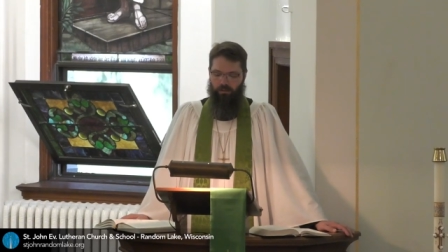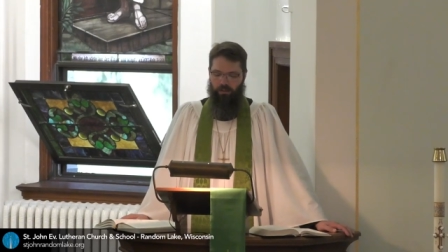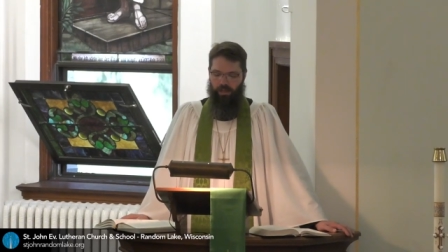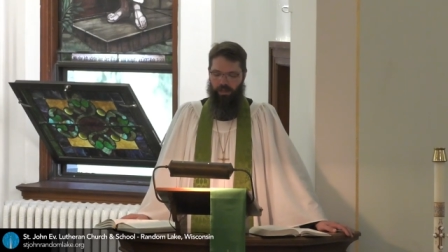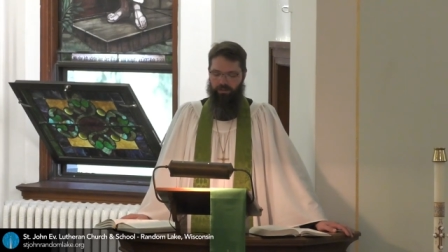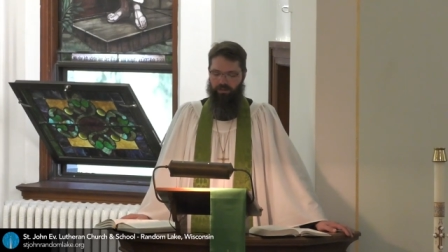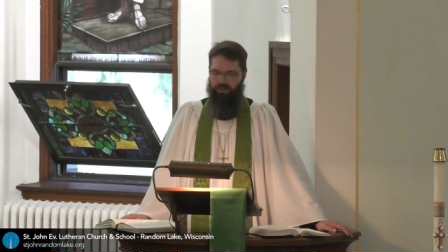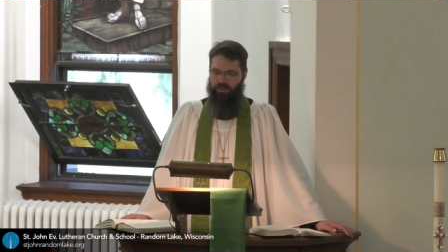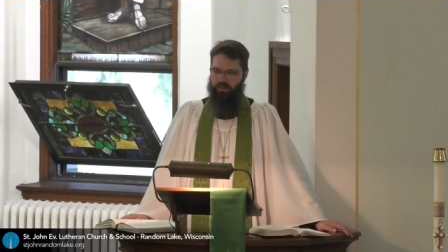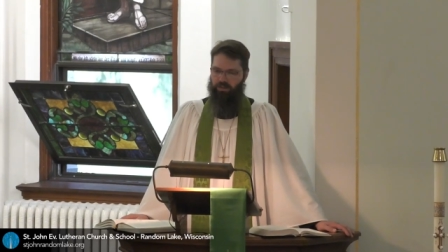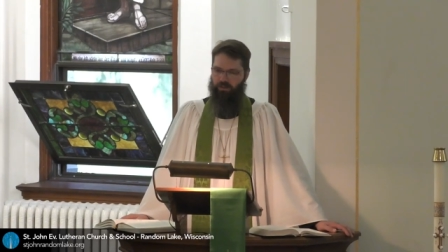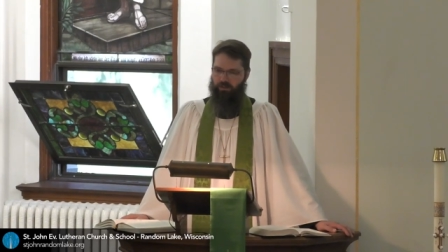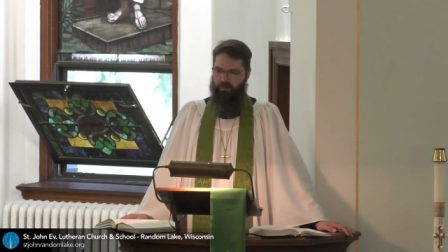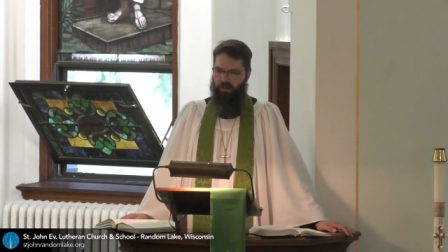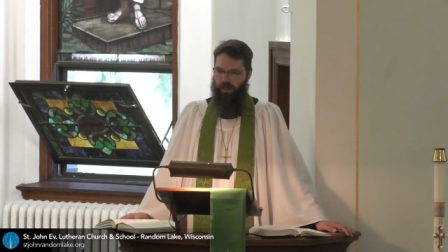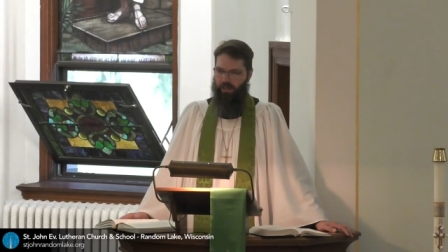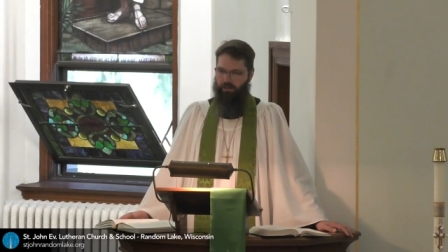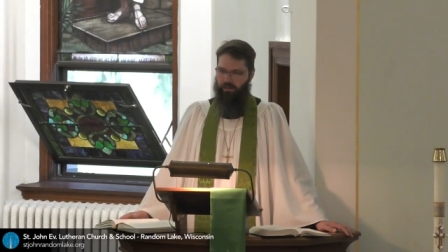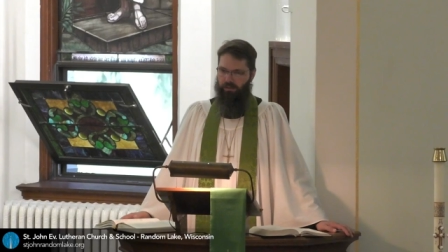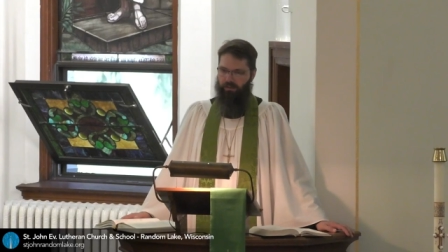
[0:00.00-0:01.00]
had, this,
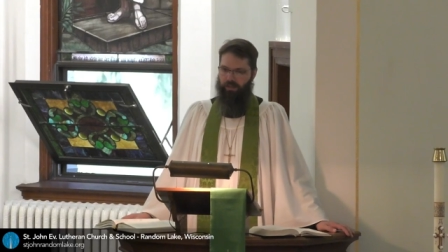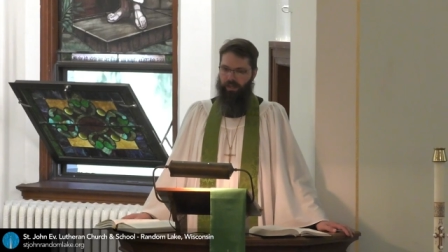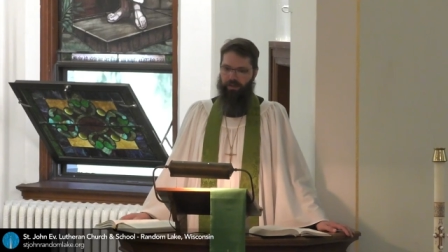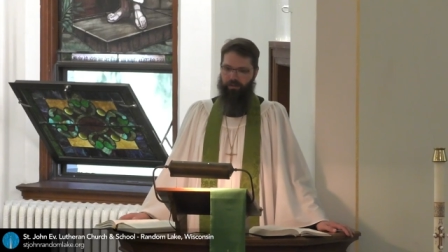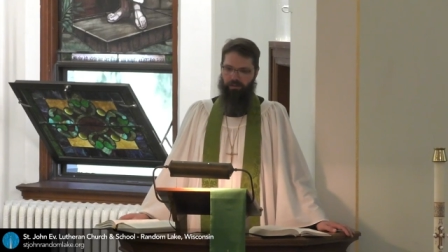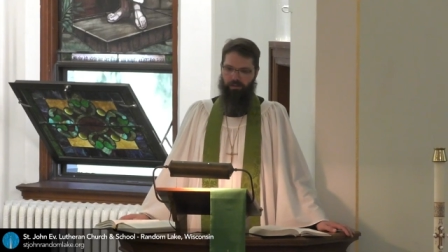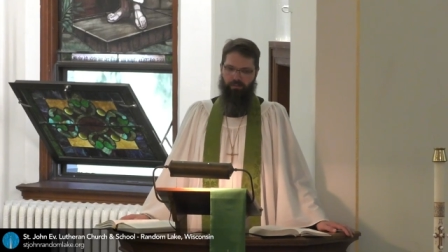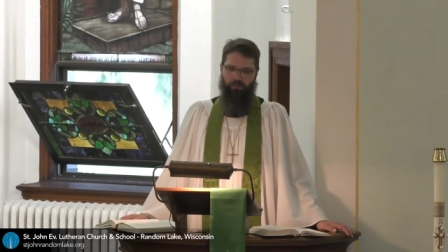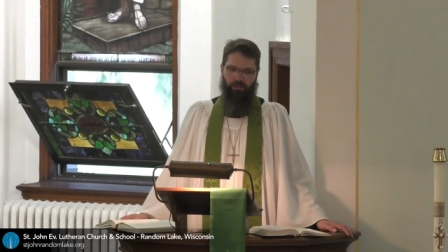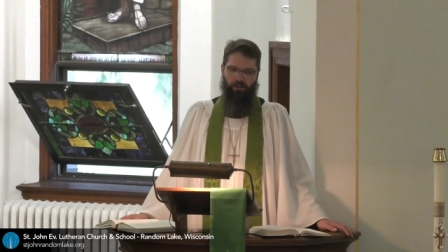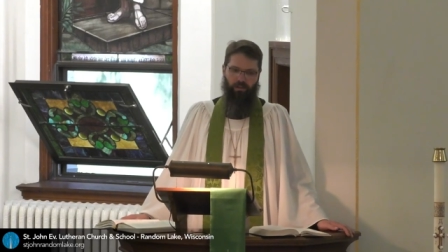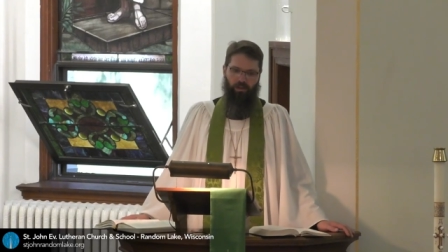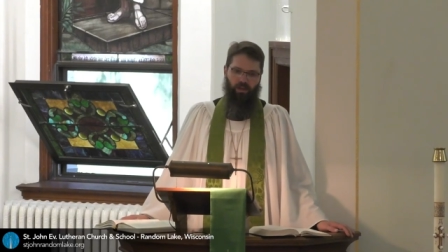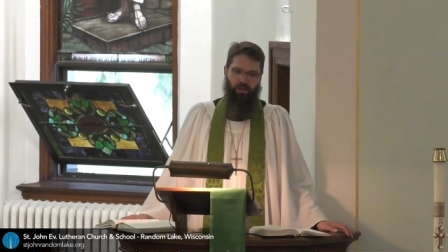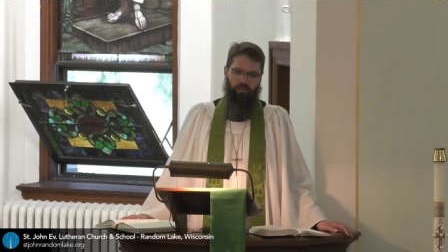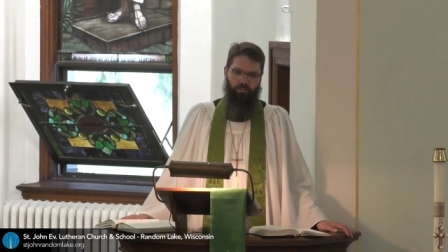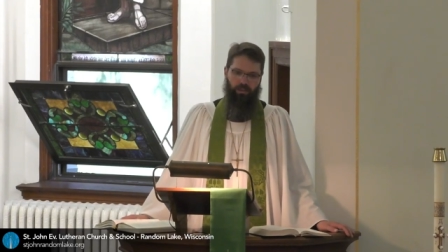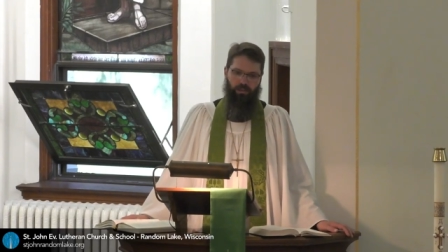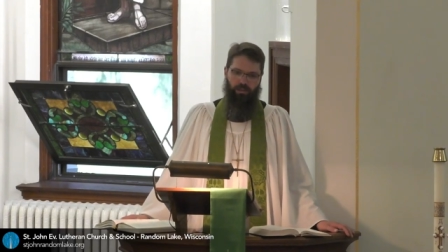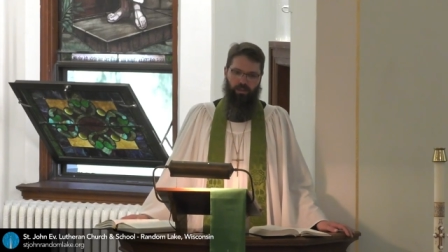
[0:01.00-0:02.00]
had the letter of the
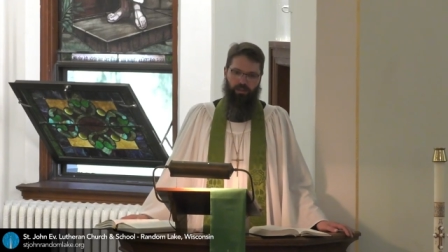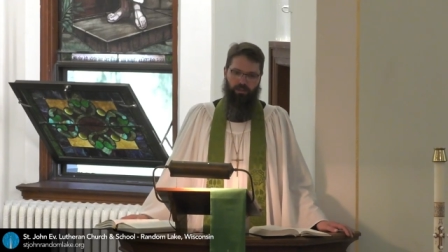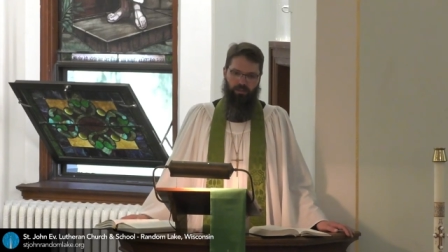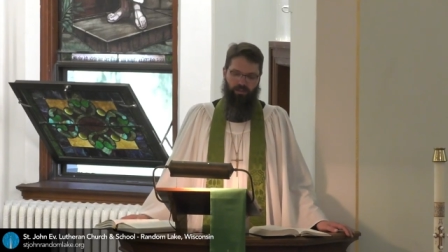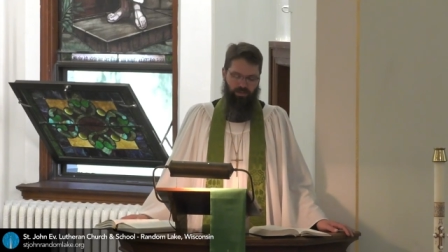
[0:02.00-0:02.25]
law but not